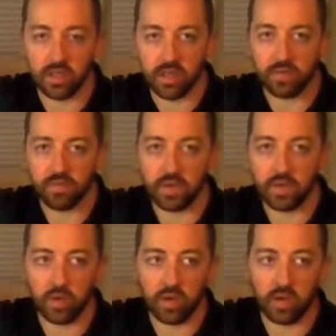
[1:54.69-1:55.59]
of
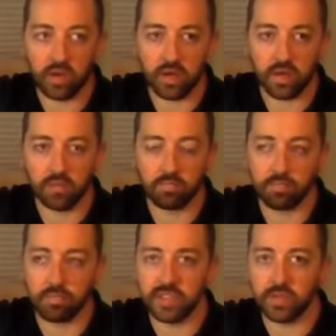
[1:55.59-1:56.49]
you are
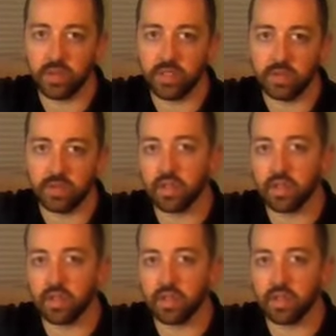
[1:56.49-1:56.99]
going